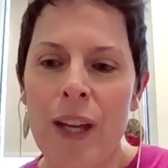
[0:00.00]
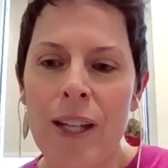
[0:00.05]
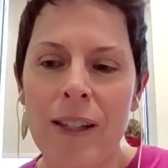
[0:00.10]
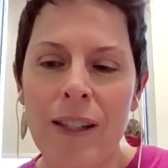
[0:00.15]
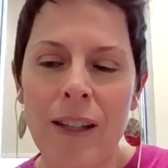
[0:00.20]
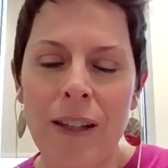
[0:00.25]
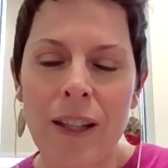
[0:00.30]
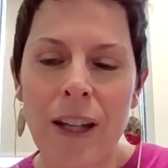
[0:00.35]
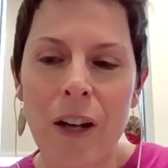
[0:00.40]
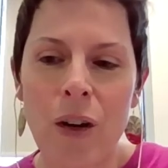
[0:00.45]

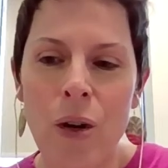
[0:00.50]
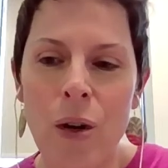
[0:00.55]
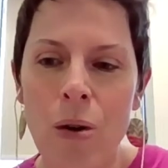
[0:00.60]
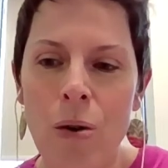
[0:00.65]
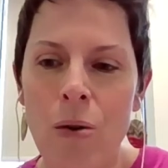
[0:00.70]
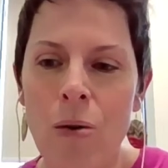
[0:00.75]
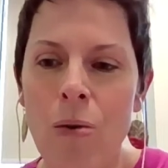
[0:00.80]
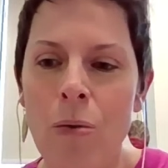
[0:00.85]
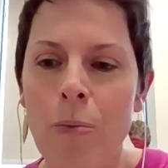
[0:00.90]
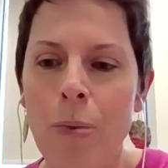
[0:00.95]
this is a
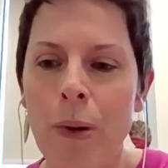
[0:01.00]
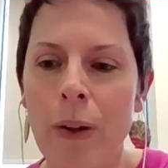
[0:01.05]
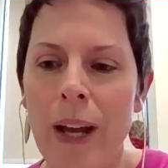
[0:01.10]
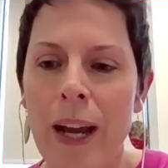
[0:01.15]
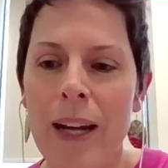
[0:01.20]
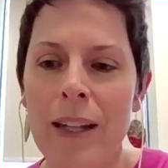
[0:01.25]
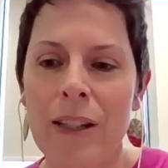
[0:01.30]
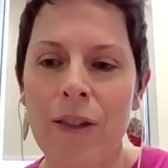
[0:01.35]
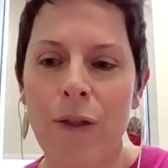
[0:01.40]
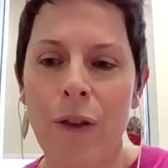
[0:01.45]
new
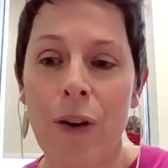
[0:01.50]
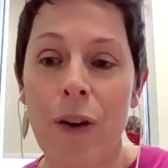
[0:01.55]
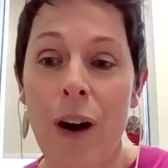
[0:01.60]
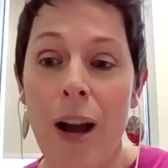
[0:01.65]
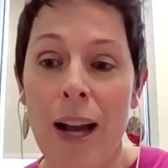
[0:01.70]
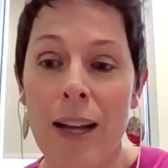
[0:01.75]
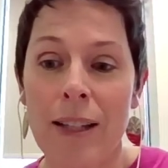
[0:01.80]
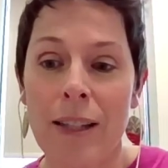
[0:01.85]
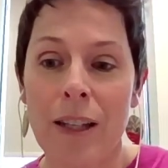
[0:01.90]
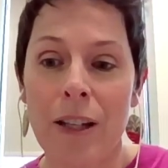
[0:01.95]
place for
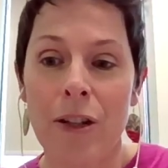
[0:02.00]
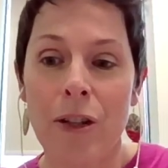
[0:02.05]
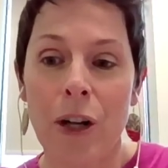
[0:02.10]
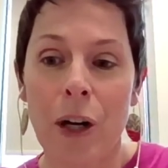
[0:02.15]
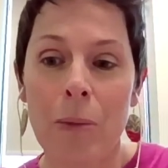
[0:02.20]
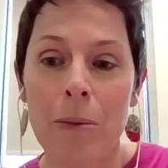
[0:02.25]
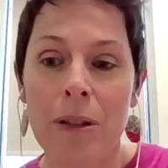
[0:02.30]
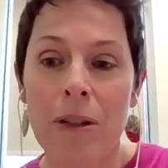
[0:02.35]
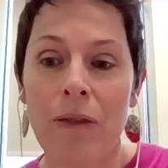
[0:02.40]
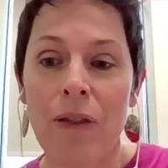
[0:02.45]
us in
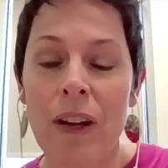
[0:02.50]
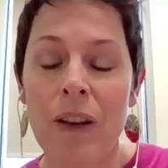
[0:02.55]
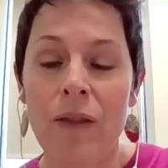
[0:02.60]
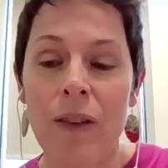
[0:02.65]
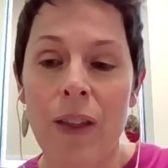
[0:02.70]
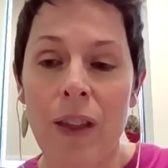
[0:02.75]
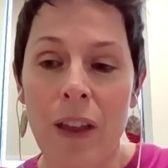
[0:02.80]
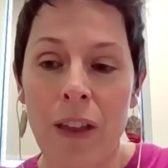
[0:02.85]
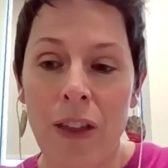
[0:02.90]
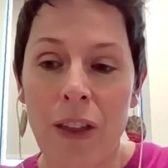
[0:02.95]
terms of
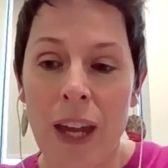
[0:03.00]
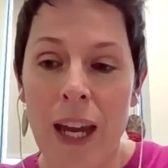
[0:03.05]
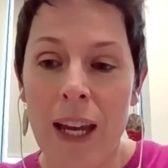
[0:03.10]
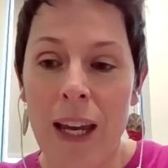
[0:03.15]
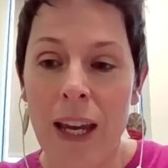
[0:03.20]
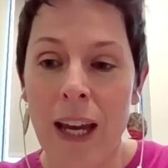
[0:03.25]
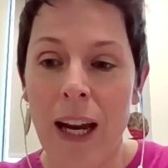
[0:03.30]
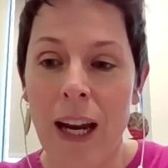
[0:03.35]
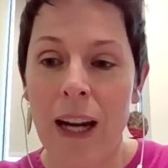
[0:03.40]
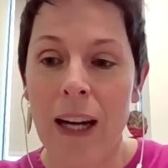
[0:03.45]
even the
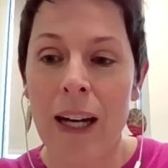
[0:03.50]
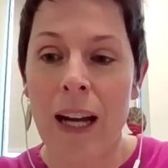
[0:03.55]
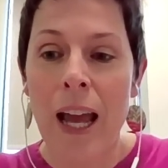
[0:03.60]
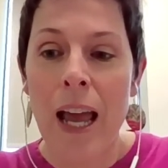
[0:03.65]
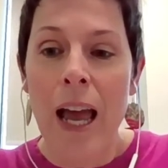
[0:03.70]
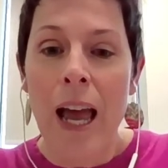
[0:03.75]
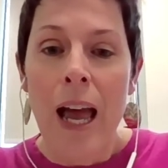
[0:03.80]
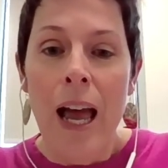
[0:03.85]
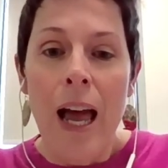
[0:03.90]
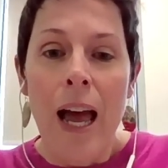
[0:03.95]
thinking,
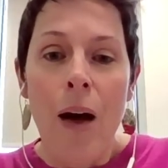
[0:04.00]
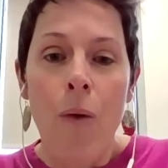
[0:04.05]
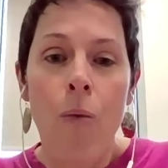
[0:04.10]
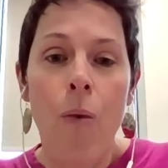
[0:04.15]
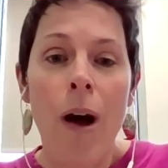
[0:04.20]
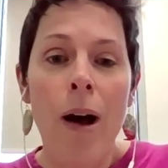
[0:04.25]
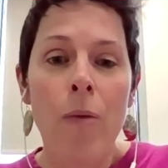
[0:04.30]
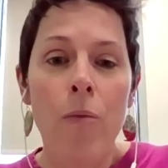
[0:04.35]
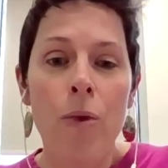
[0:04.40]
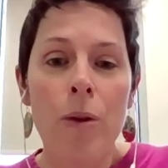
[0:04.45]

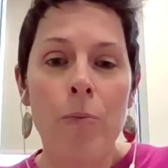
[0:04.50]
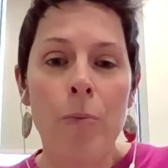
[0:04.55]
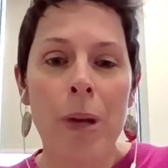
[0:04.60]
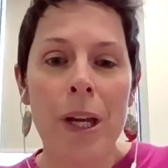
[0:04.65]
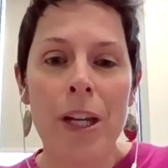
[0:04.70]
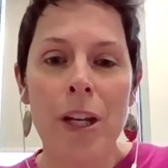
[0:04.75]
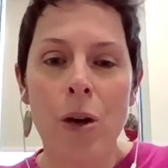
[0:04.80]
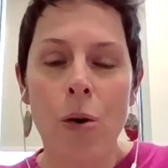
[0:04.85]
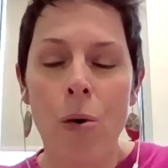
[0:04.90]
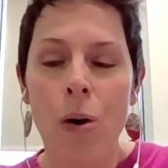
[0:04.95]
what would
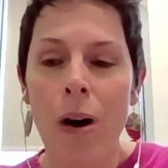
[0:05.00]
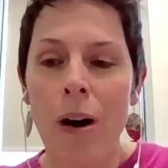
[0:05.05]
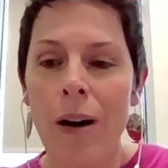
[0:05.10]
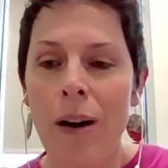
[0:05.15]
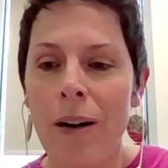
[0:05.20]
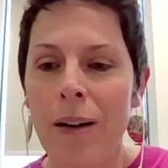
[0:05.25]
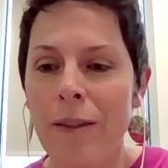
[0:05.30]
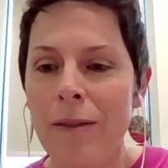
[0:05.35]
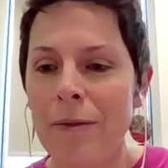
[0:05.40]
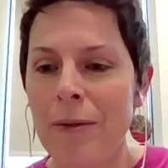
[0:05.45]
be
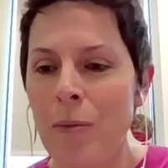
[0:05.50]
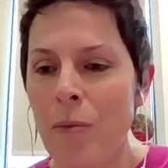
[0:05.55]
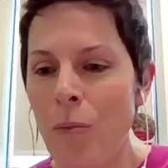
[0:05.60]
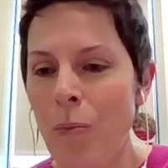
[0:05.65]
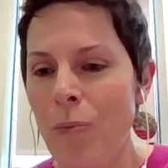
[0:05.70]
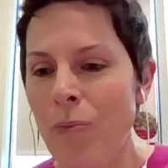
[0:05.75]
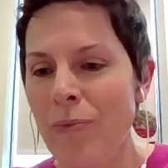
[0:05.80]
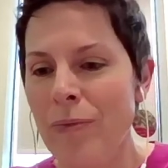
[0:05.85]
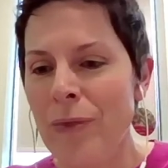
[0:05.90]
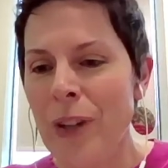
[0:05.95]
your
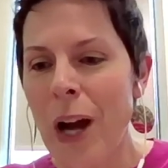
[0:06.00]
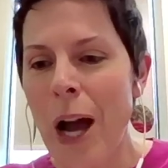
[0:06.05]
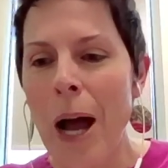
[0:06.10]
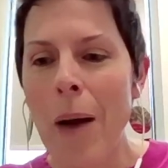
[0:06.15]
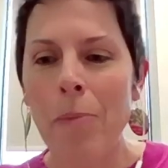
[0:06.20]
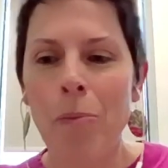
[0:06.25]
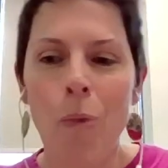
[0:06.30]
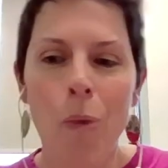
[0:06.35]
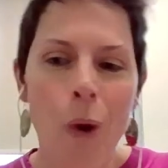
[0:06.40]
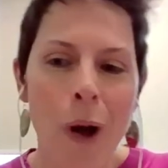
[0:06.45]

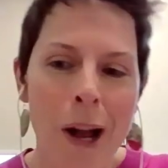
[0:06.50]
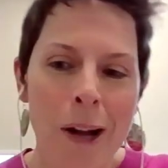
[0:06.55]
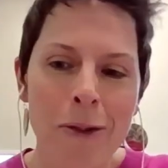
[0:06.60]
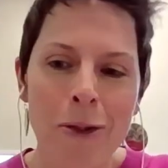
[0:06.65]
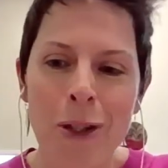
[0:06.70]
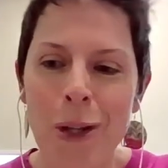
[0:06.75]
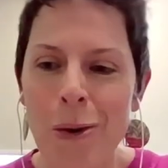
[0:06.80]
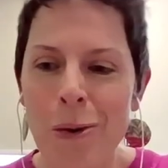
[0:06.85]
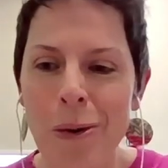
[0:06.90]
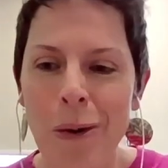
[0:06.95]
top
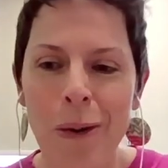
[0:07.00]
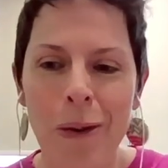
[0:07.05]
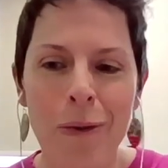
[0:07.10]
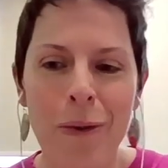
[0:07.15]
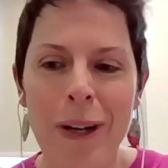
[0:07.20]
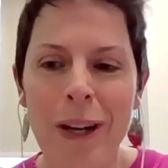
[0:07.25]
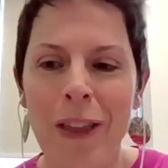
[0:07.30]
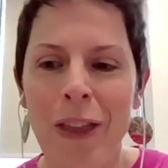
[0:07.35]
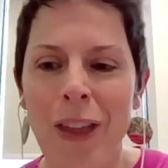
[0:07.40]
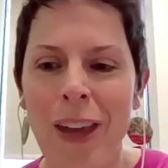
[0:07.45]
1, 2, or
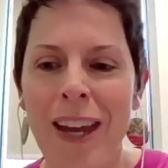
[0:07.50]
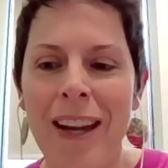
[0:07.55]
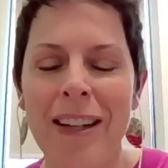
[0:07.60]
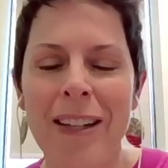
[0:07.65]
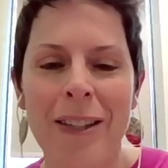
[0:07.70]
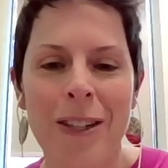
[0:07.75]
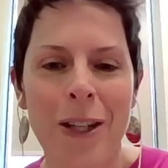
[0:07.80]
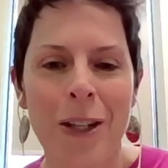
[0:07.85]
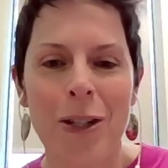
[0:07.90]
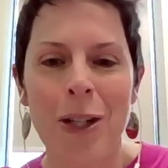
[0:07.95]
3
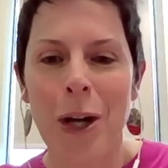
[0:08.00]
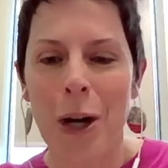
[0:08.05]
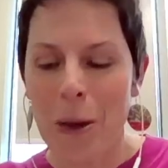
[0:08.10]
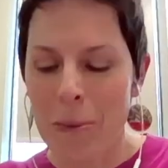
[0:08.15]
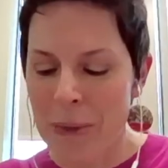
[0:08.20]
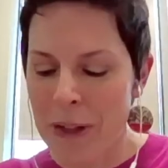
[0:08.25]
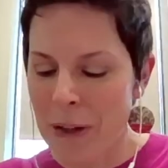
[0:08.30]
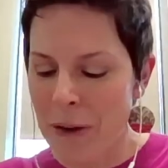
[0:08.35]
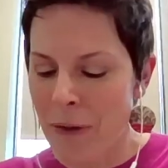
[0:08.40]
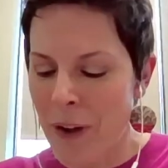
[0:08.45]
things in
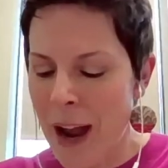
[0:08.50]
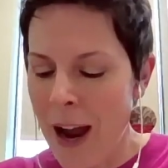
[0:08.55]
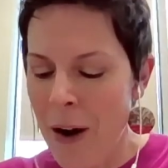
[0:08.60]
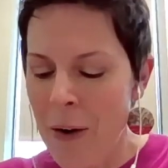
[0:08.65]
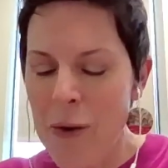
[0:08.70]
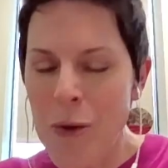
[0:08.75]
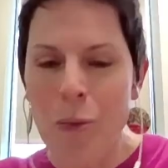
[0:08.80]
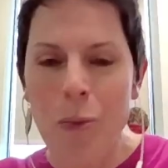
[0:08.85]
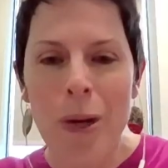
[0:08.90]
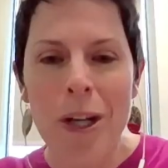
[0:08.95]
terms of
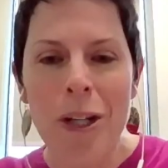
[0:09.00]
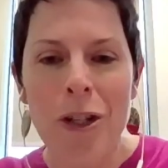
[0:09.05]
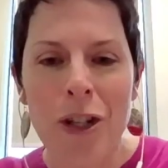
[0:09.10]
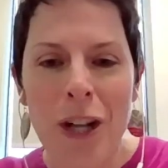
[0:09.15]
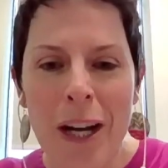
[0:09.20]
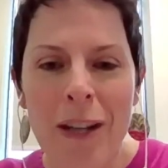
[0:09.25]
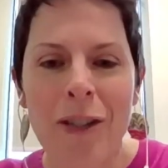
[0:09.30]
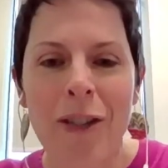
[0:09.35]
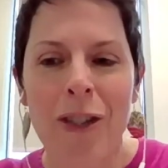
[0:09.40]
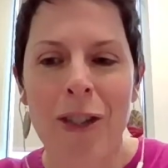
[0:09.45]
how do we
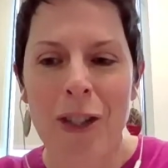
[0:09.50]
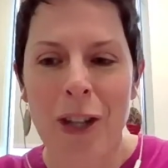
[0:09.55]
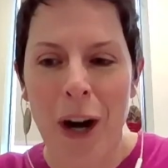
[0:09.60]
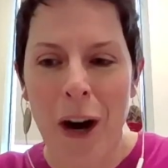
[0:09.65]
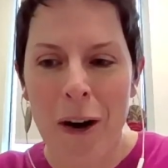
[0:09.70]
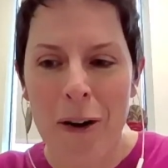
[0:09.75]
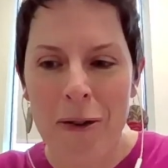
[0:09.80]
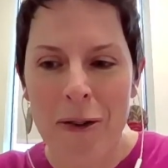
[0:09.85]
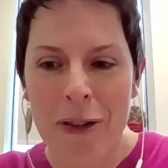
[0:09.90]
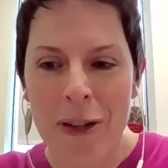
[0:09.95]
just
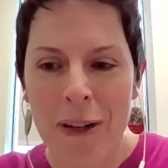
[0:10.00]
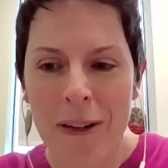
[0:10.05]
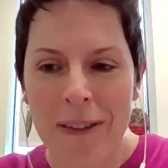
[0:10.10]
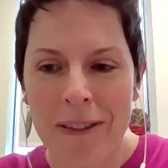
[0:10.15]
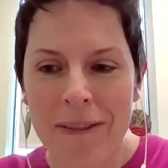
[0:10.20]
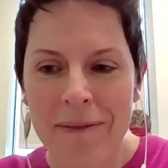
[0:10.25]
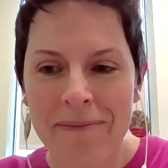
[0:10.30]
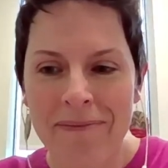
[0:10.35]
start?